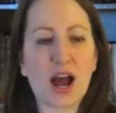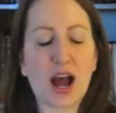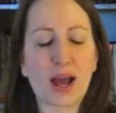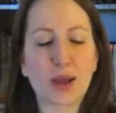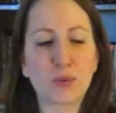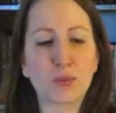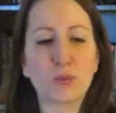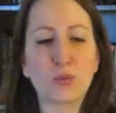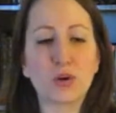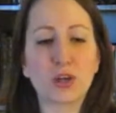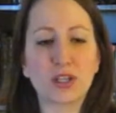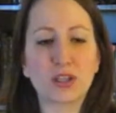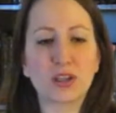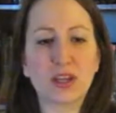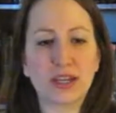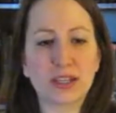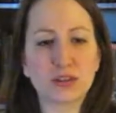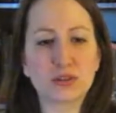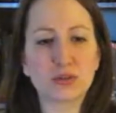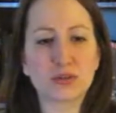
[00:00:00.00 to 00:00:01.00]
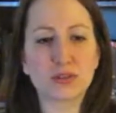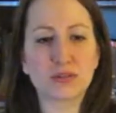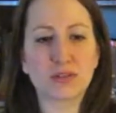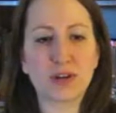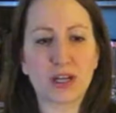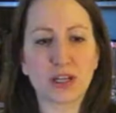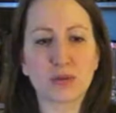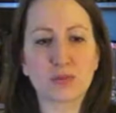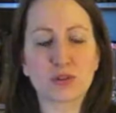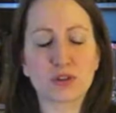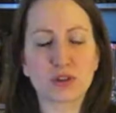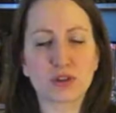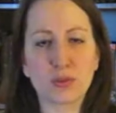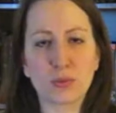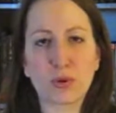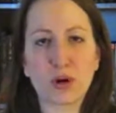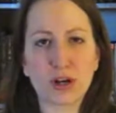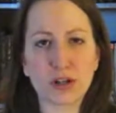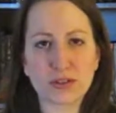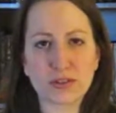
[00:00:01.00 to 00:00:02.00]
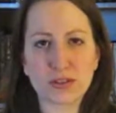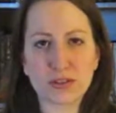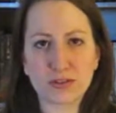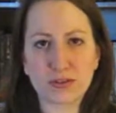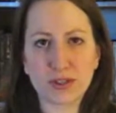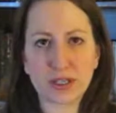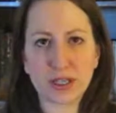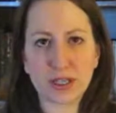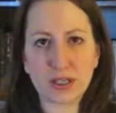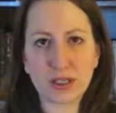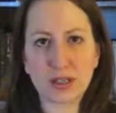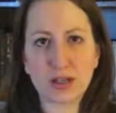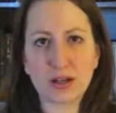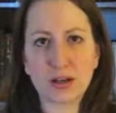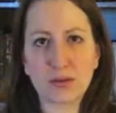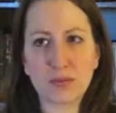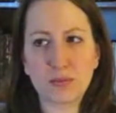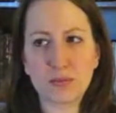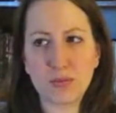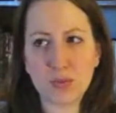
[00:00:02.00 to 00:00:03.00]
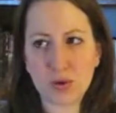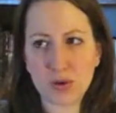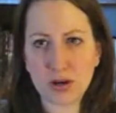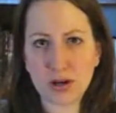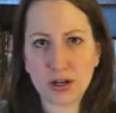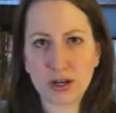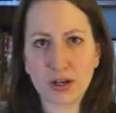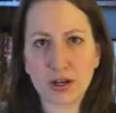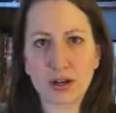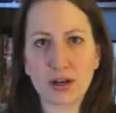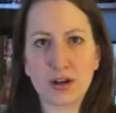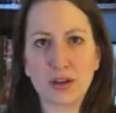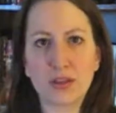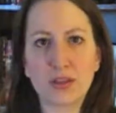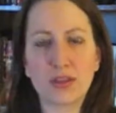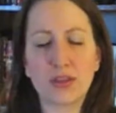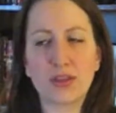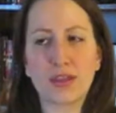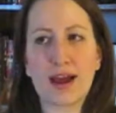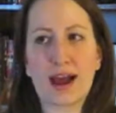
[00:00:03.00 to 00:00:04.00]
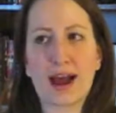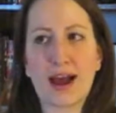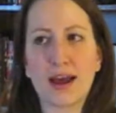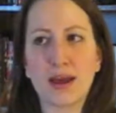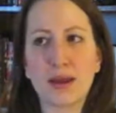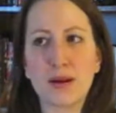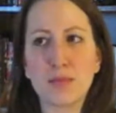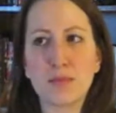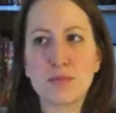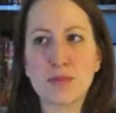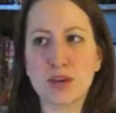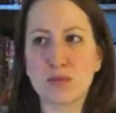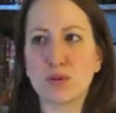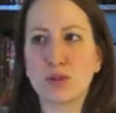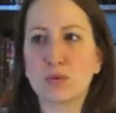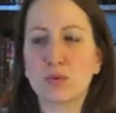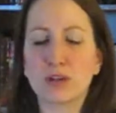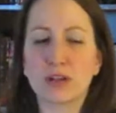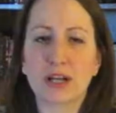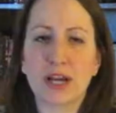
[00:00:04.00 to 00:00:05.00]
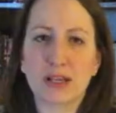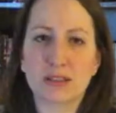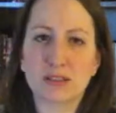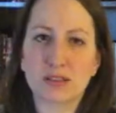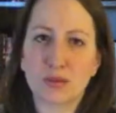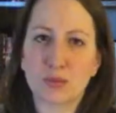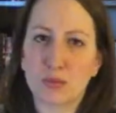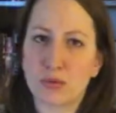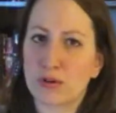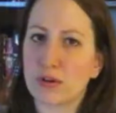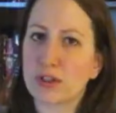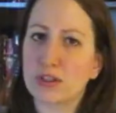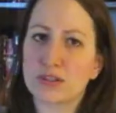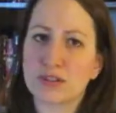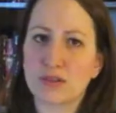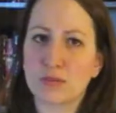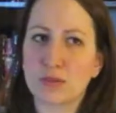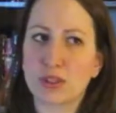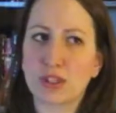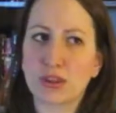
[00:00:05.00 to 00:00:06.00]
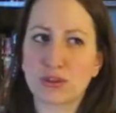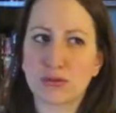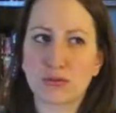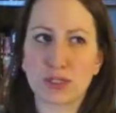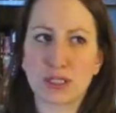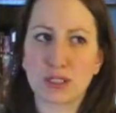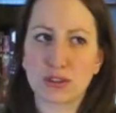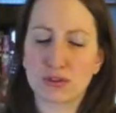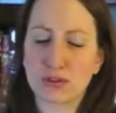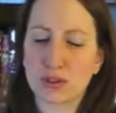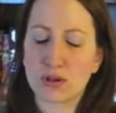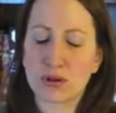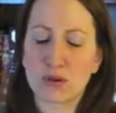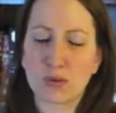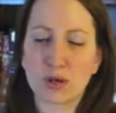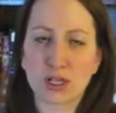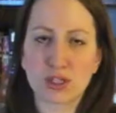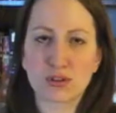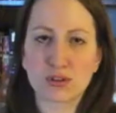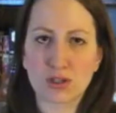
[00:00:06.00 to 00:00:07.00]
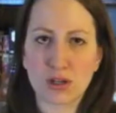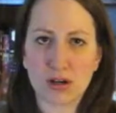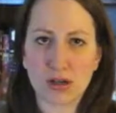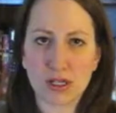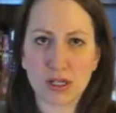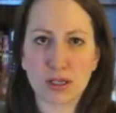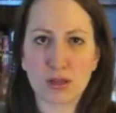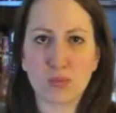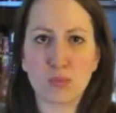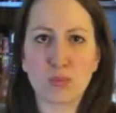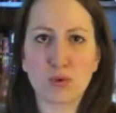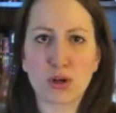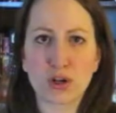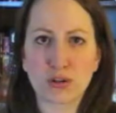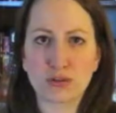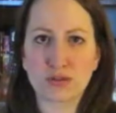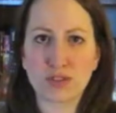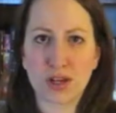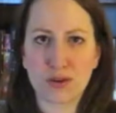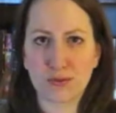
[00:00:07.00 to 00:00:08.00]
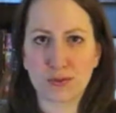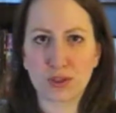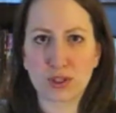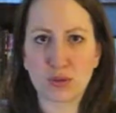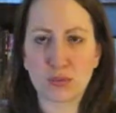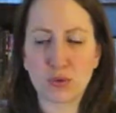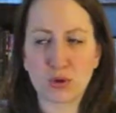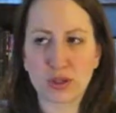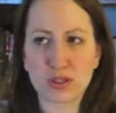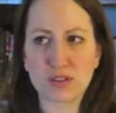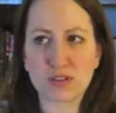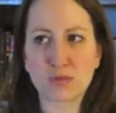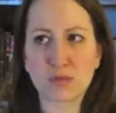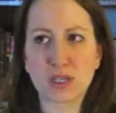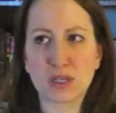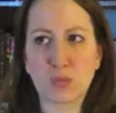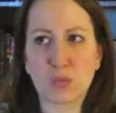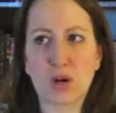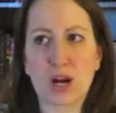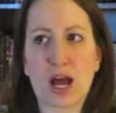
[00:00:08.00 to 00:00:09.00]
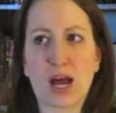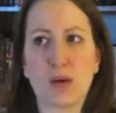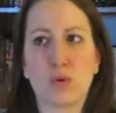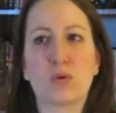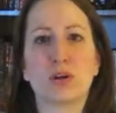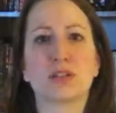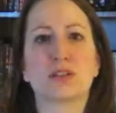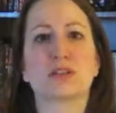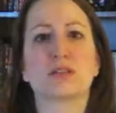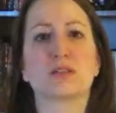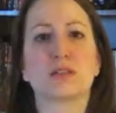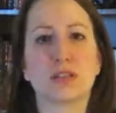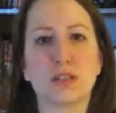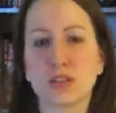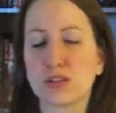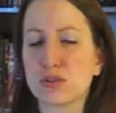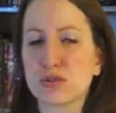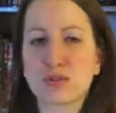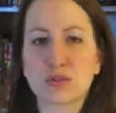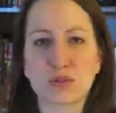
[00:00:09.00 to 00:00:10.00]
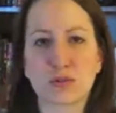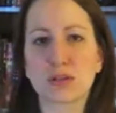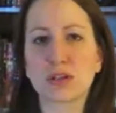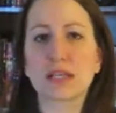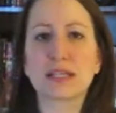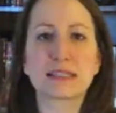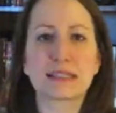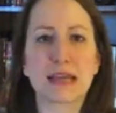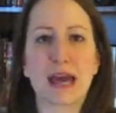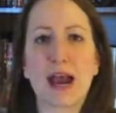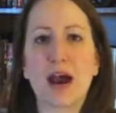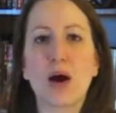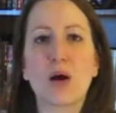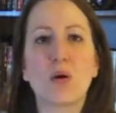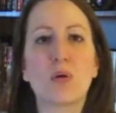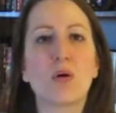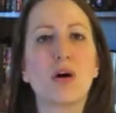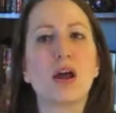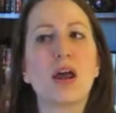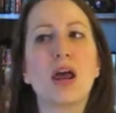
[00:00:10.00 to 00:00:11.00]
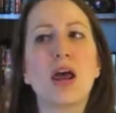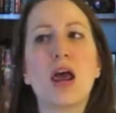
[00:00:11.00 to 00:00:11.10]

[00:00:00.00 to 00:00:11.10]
I would like to develop certain parts of it more that maybe weren't as important to me 3 years when I started, but are definitely important to me and what I want to see in stories now,